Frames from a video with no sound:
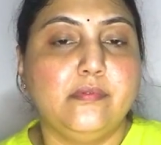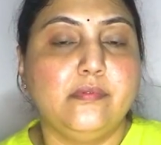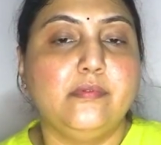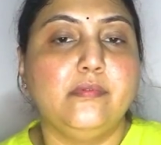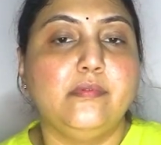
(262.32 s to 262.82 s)

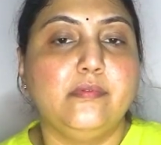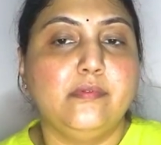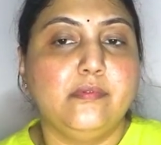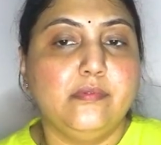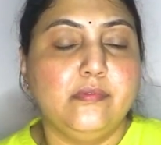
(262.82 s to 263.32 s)

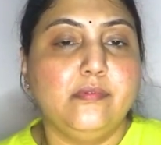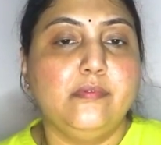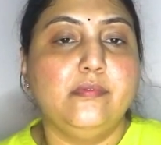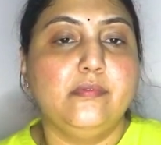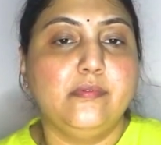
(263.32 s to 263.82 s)

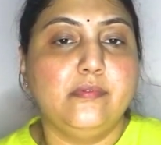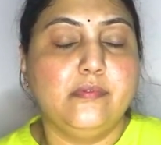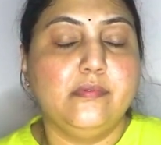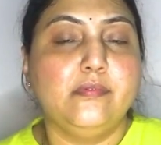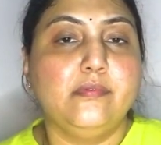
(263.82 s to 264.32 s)

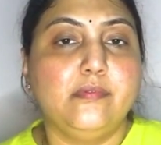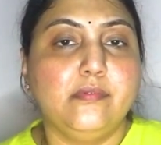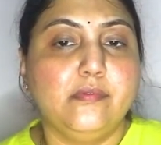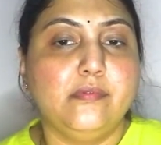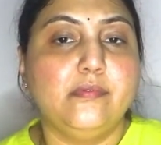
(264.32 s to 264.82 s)

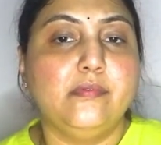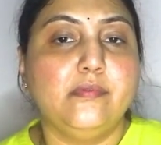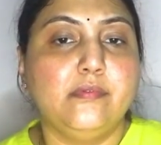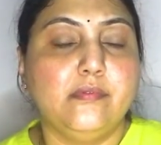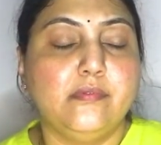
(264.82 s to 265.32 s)

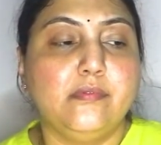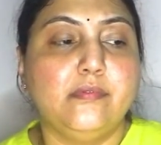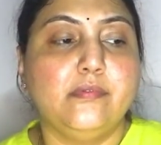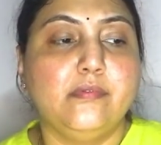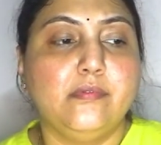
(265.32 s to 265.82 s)

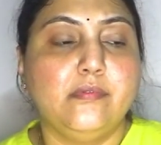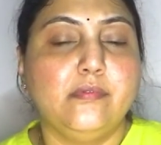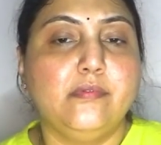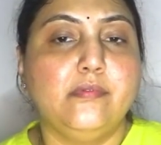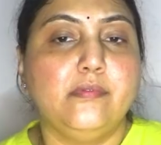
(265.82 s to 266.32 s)

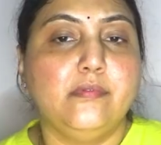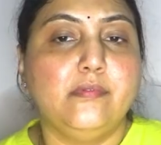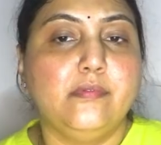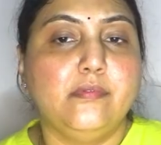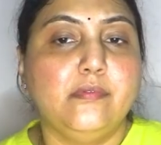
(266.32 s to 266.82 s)

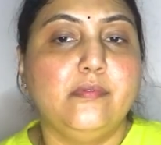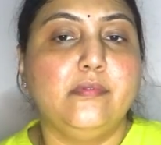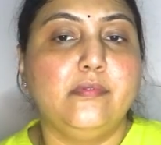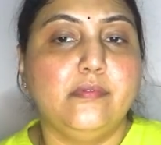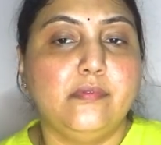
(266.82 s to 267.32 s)

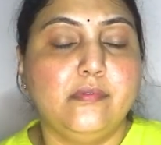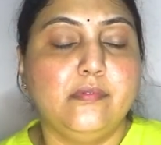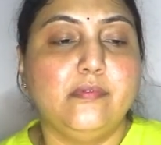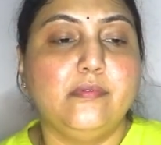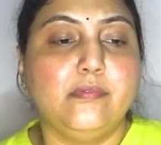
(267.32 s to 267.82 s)

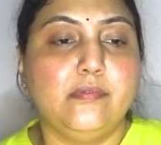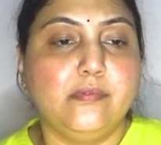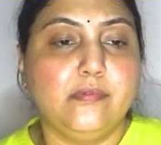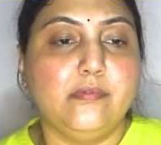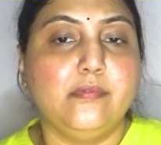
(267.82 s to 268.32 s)

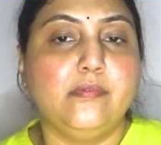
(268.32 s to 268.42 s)
(not speaking)